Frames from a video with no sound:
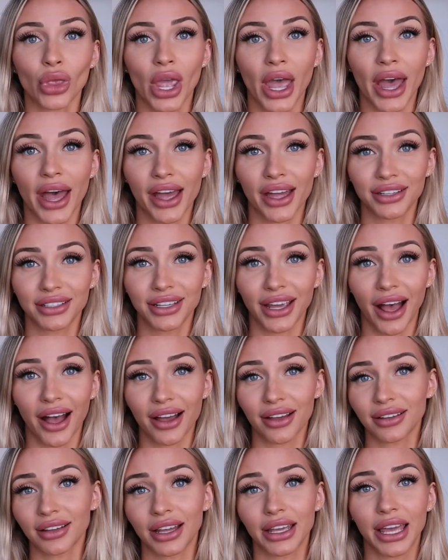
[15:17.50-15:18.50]
And
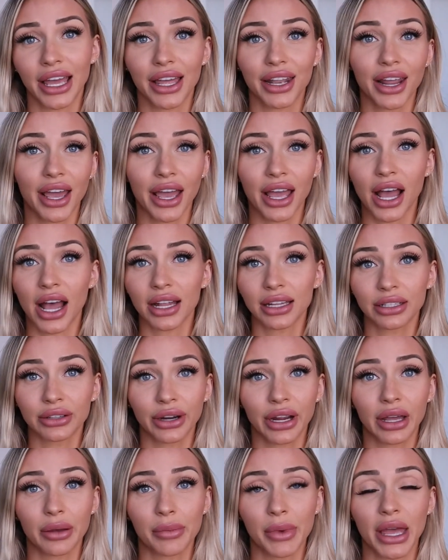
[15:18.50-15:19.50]
yeah, again, I highly
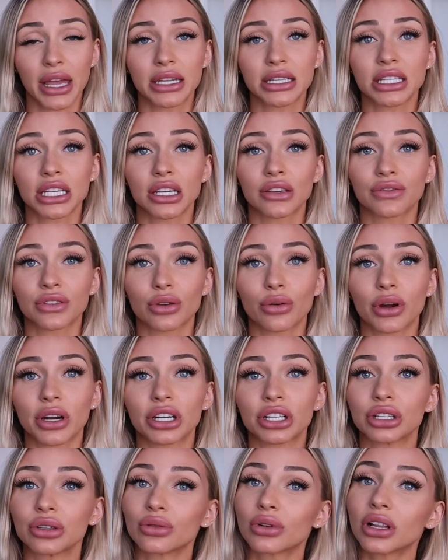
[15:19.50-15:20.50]
recommend, if you are
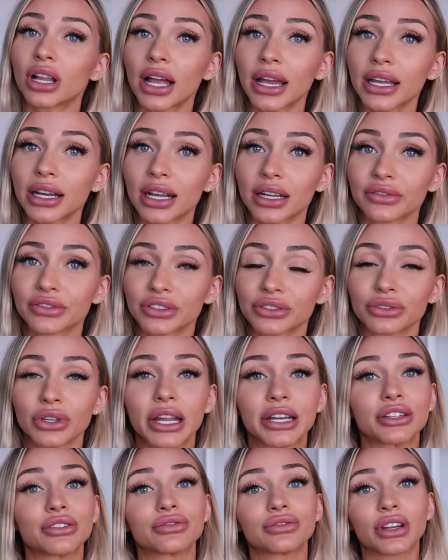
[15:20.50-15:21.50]
a new client
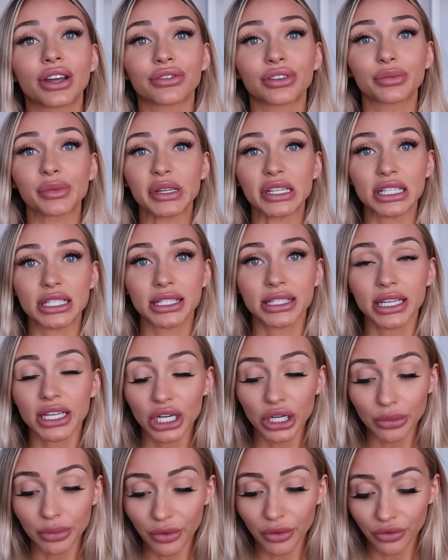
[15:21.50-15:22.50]
and you've never been to see
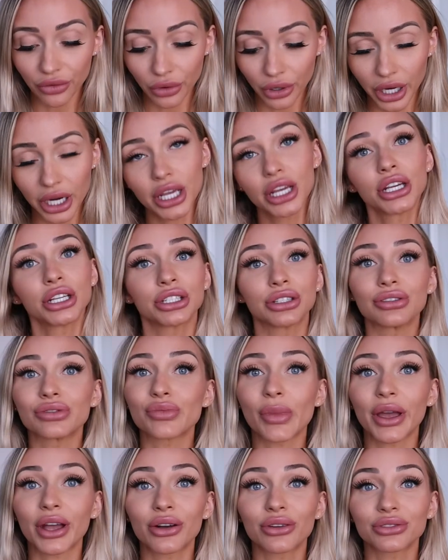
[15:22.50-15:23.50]
her before, use
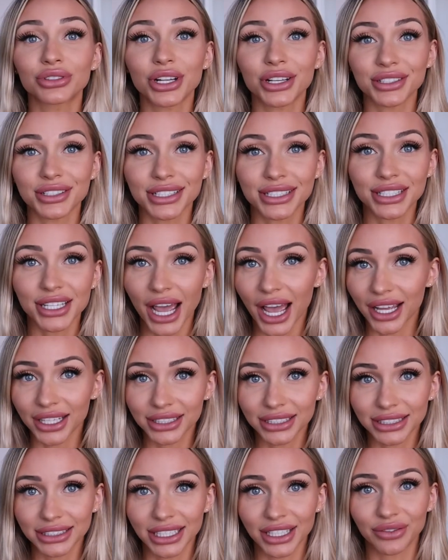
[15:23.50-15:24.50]
my code Chelsea10
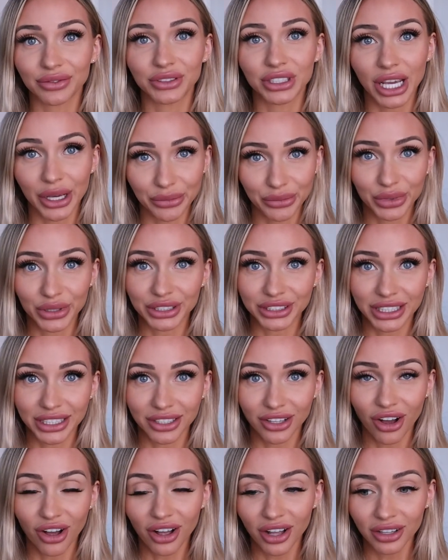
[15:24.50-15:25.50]
to save
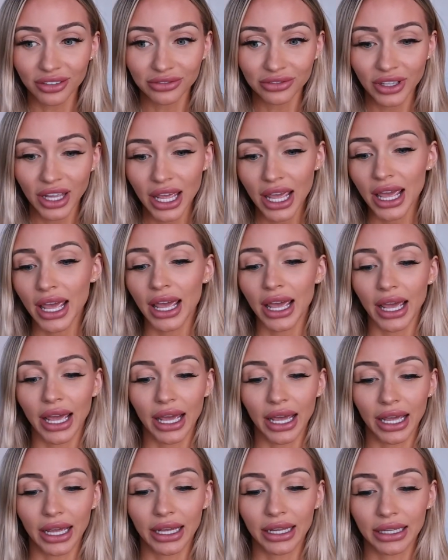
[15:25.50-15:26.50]
10% off.
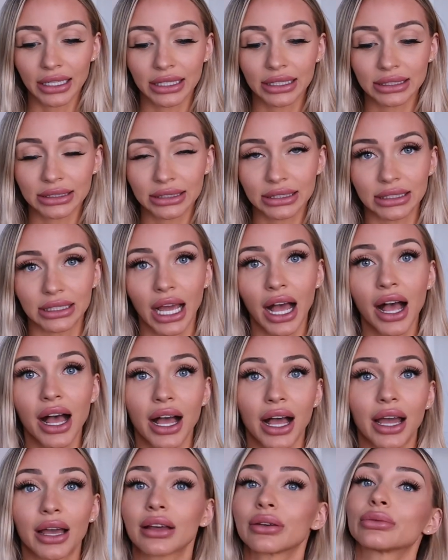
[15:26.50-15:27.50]
And
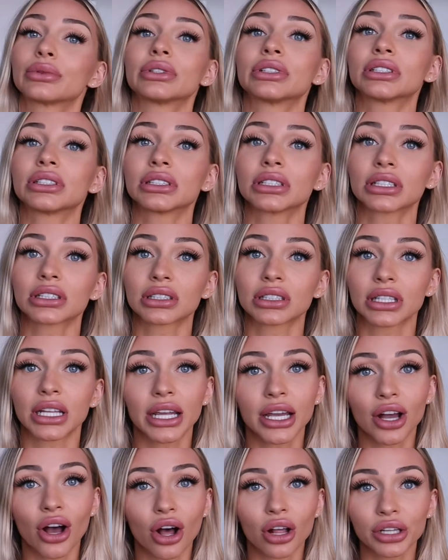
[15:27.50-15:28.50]
yeah, I will
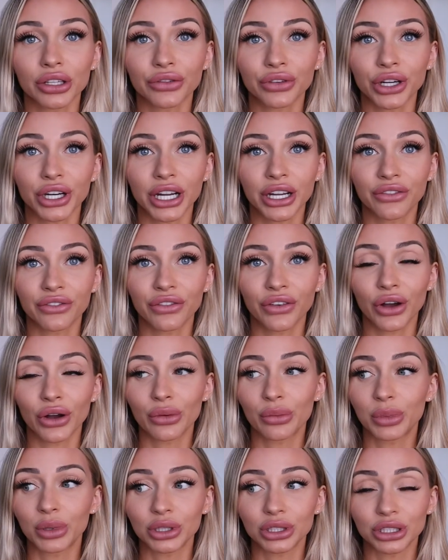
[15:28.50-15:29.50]
link all of her
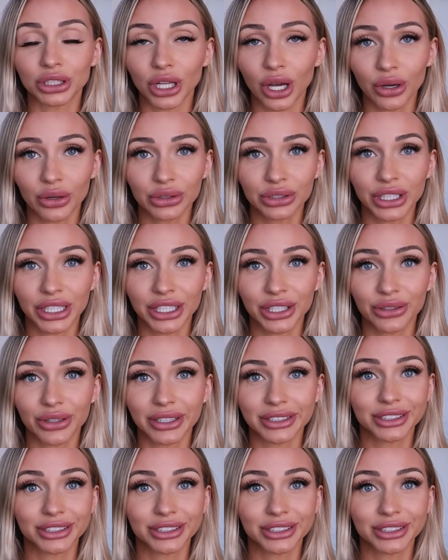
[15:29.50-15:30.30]
info below. Thank you guys